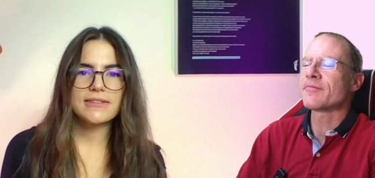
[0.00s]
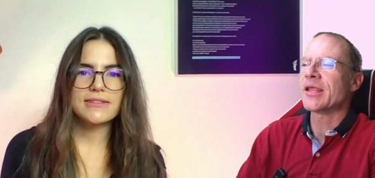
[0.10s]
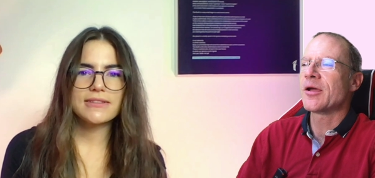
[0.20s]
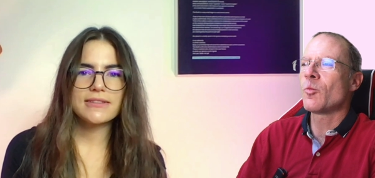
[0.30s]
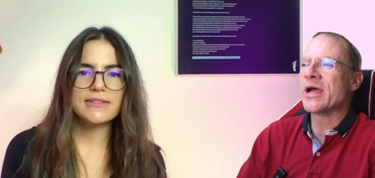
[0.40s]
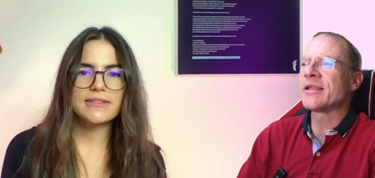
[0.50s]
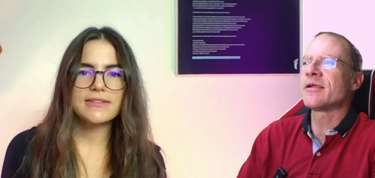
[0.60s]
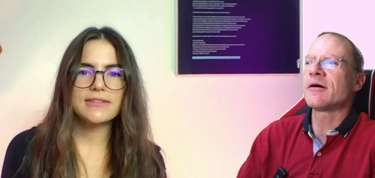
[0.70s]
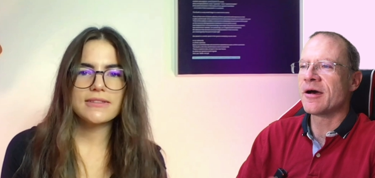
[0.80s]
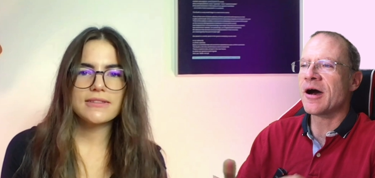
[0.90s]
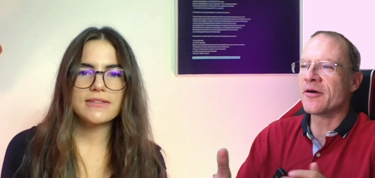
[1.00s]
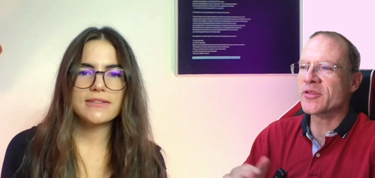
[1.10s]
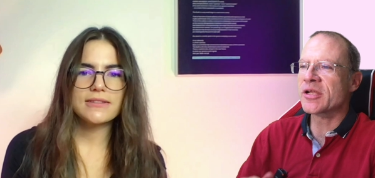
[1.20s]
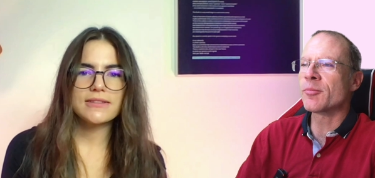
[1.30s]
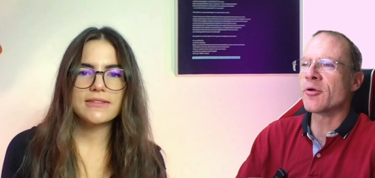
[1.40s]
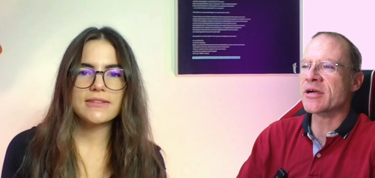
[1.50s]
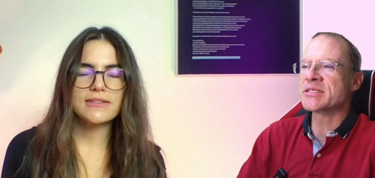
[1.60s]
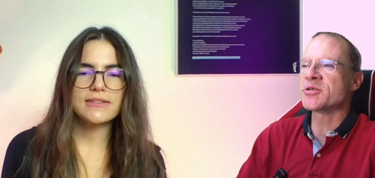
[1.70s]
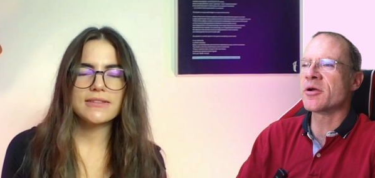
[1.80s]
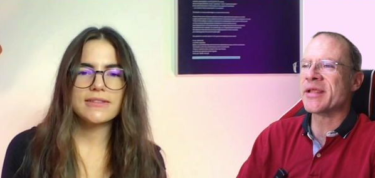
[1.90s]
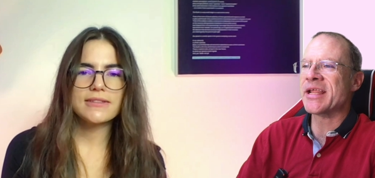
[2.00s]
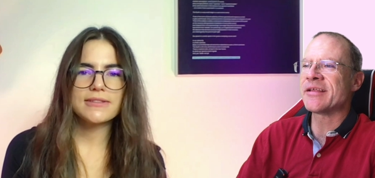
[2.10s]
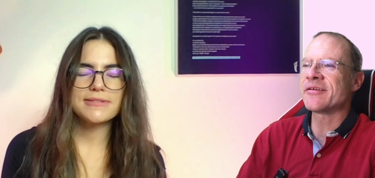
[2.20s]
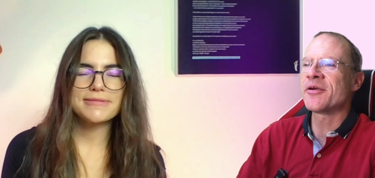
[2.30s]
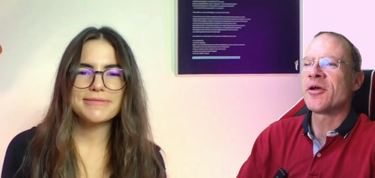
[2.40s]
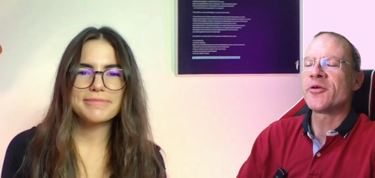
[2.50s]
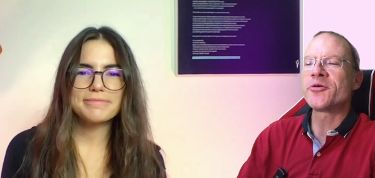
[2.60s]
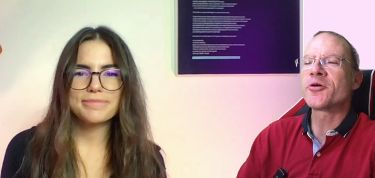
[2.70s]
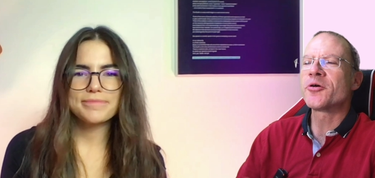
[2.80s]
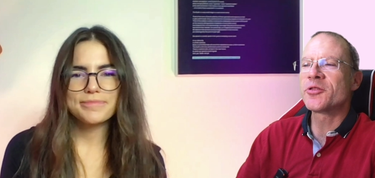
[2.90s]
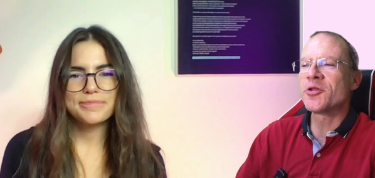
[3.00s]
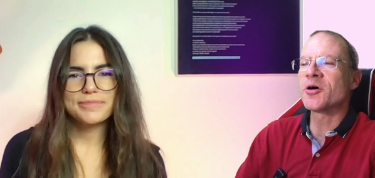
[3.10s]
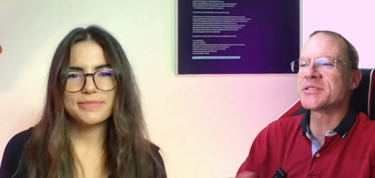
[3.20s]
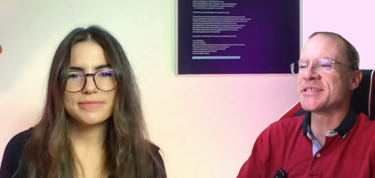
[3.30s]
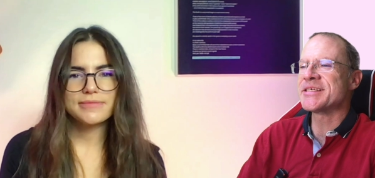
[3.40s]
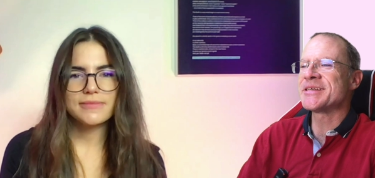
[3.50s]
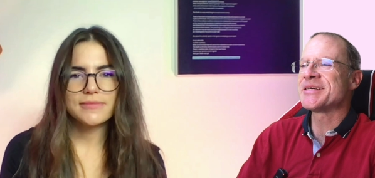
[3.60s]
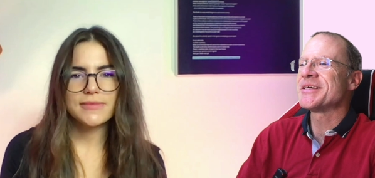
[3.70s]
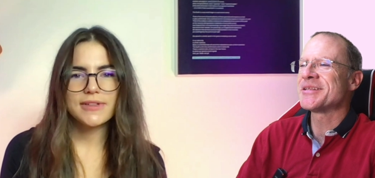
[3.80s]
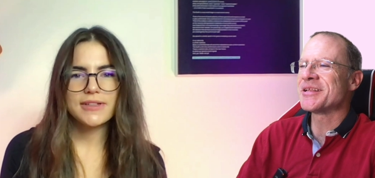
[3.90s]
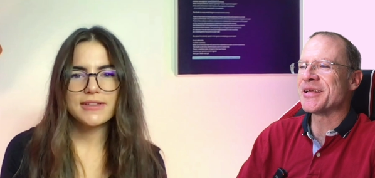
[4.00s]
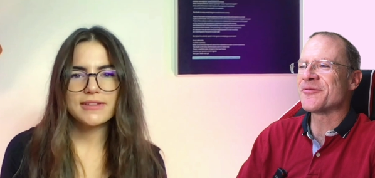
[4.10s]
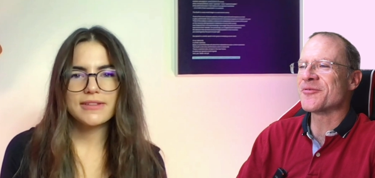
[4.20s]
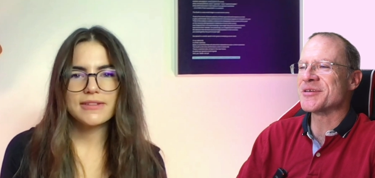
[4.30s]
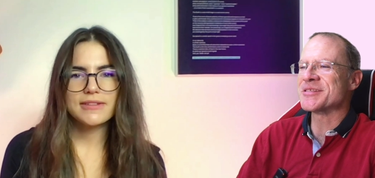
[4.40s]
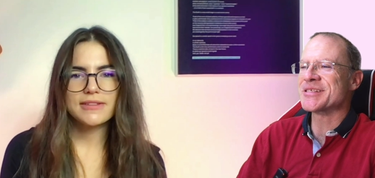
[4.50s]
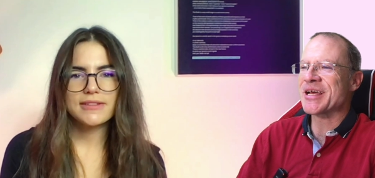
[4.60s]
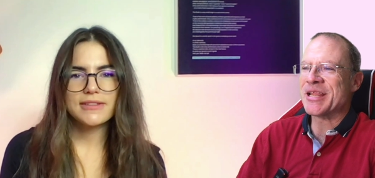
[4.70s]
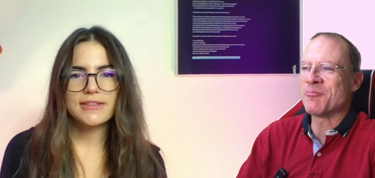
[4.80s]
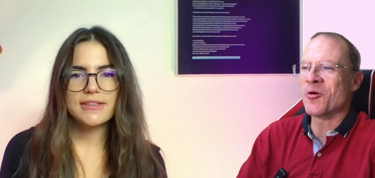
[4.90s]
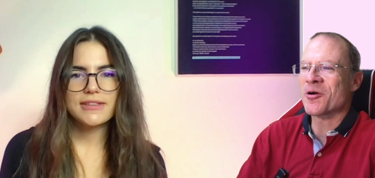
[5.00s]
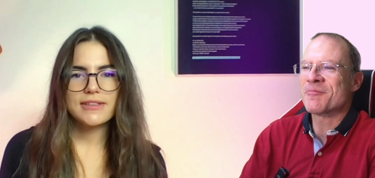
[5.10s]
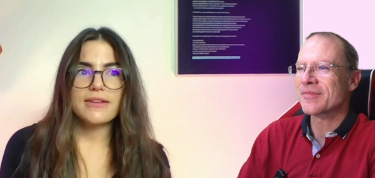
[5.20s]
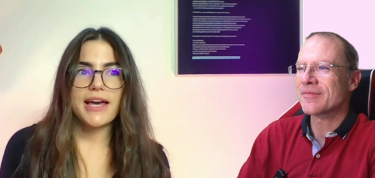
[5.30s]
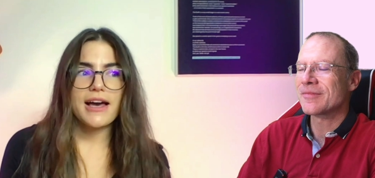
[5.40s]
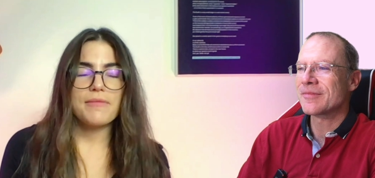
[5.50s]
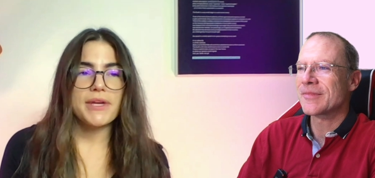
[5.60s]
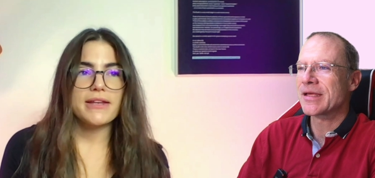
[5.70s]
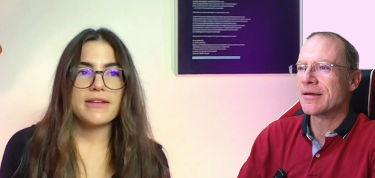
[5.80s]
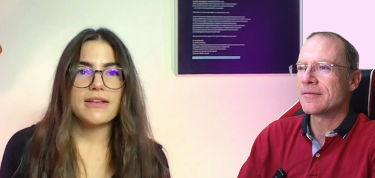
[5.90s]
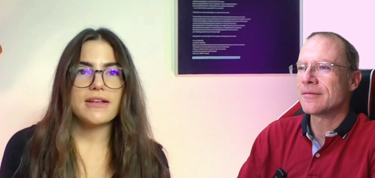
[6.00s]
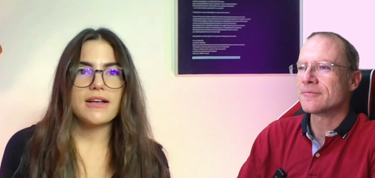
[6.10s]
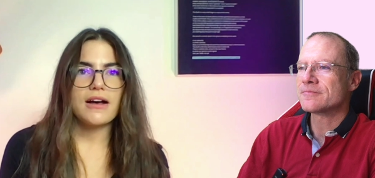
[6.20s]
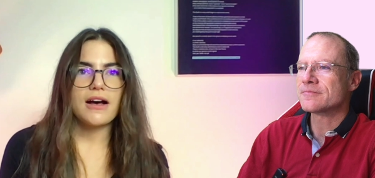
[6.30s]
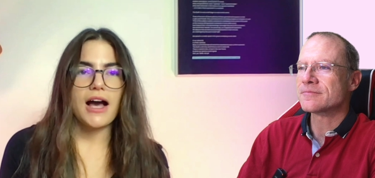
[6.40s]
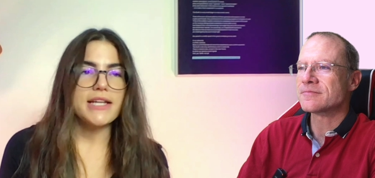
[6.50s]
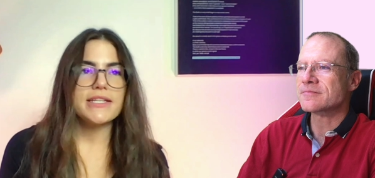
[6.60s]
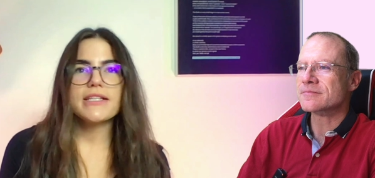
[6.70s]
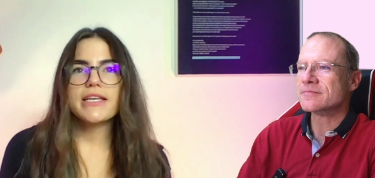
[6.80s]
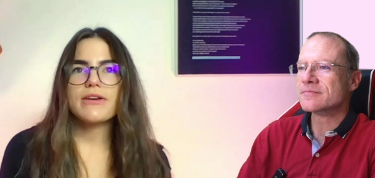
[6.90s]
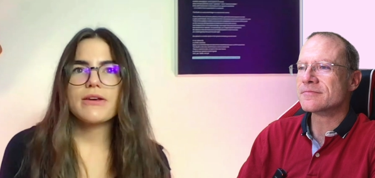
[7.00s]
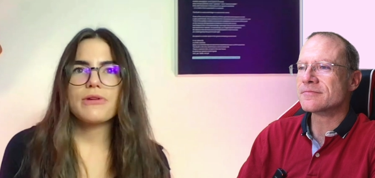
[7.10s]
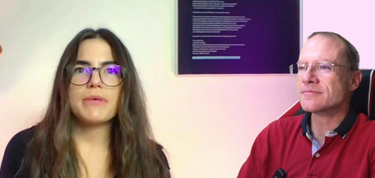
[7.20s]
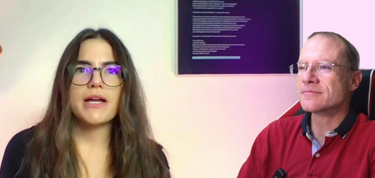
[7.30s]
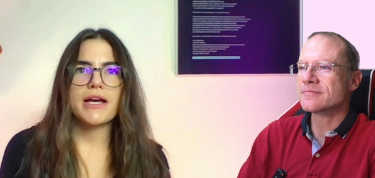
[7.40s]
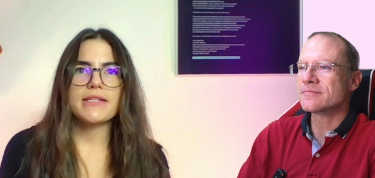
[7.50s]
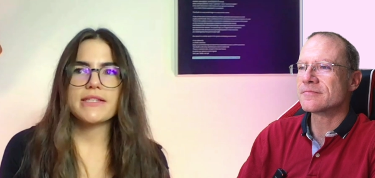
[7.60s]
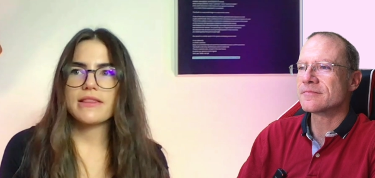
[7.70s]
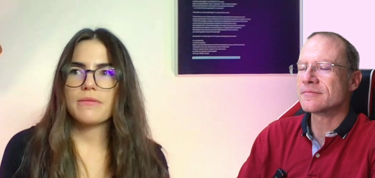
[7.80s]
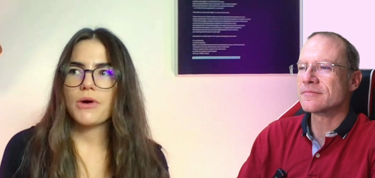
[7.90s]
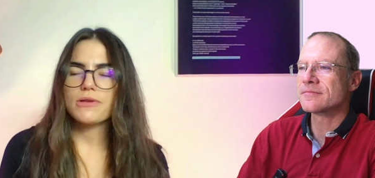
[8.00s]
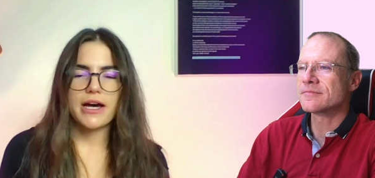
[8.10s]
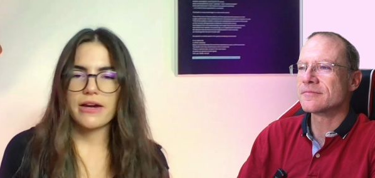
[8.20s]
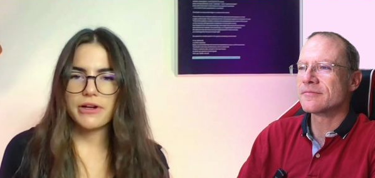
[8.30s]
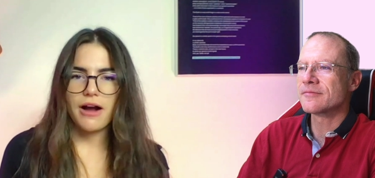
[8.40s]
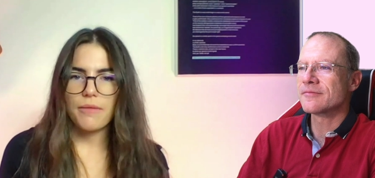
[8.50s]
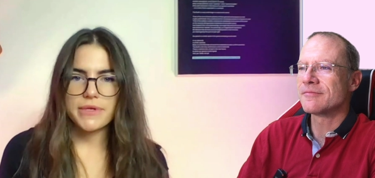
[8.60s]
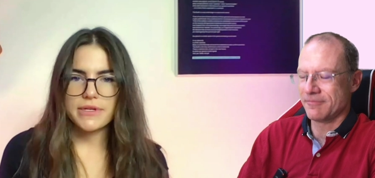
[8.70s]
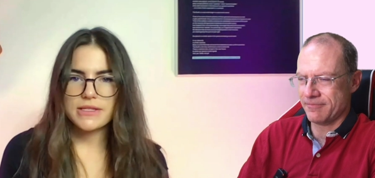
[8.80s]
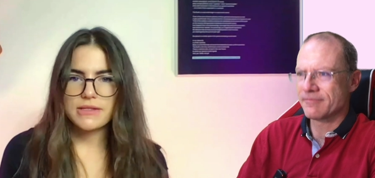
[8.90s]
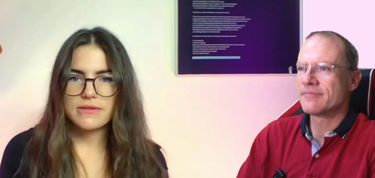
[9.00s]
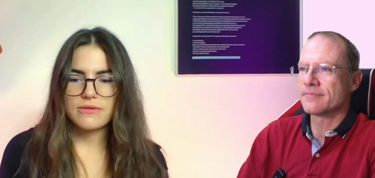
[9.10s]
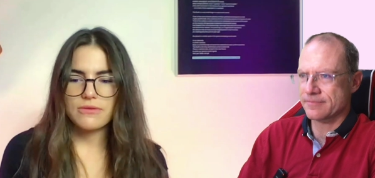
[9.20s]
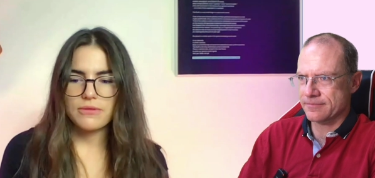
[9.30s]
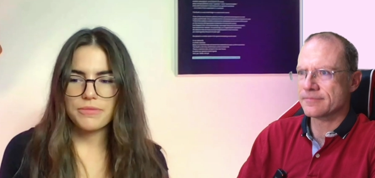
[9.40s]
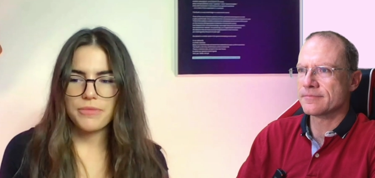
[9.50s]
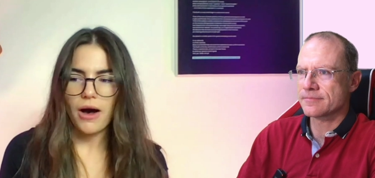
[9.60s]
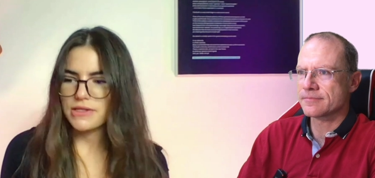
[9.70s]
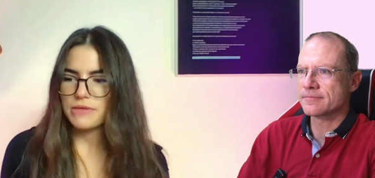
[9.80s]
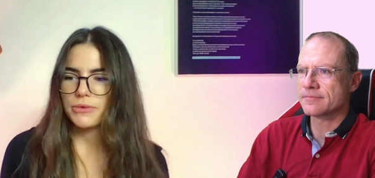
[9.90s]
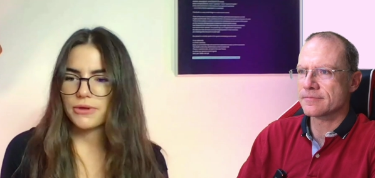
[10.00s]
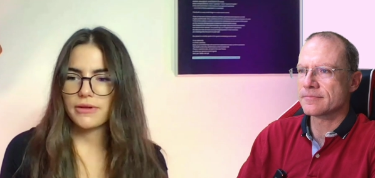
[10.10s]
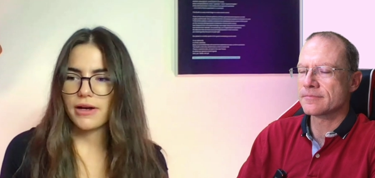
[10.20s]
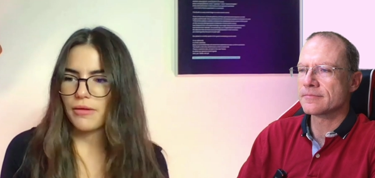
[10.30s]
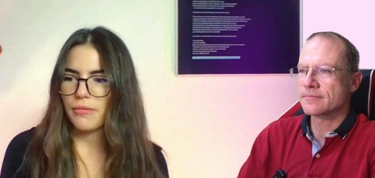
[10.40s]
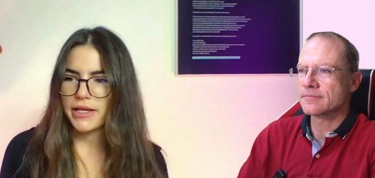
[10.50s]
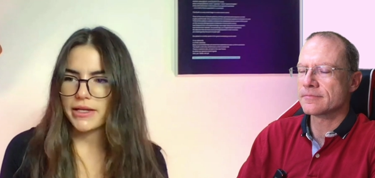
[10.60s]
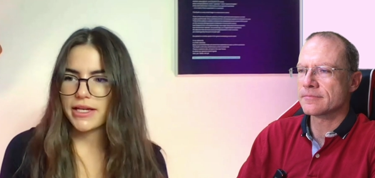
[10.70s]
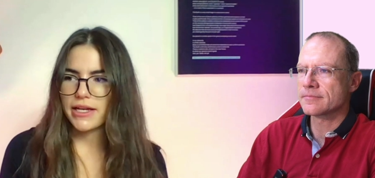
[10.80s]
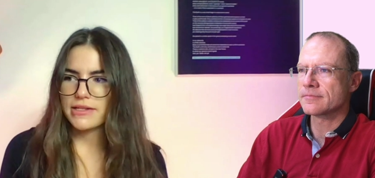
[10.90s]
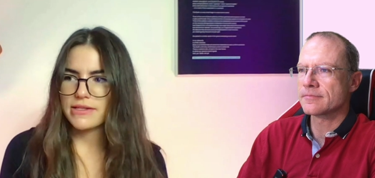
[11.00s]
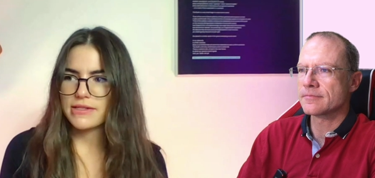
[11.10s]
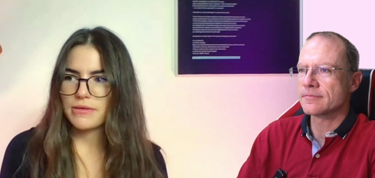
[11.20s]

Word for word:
Speaker 1: when after the BlurXTerminator you could not see the difference anymore?
Speaker 2: Yeah, I mean, ideally it would be nice to get the most out of your optics possible, um, and getting a